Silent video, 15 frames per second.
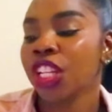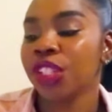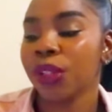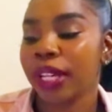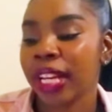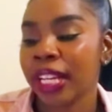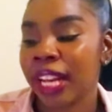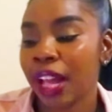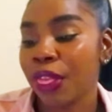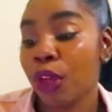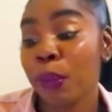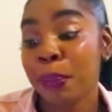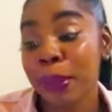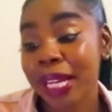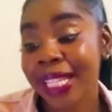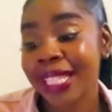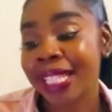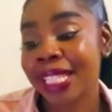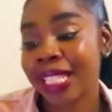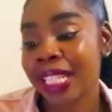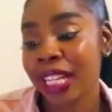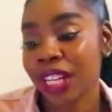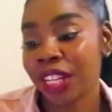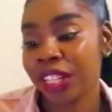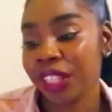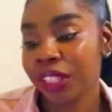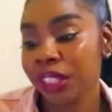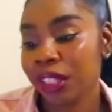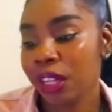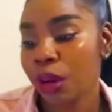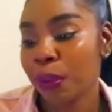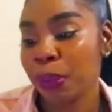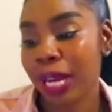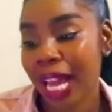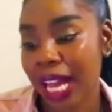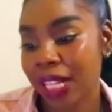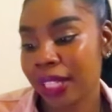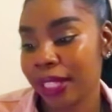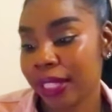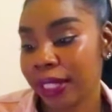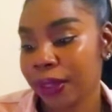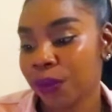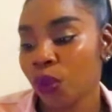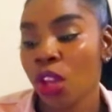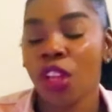you can get the mid-tier plans.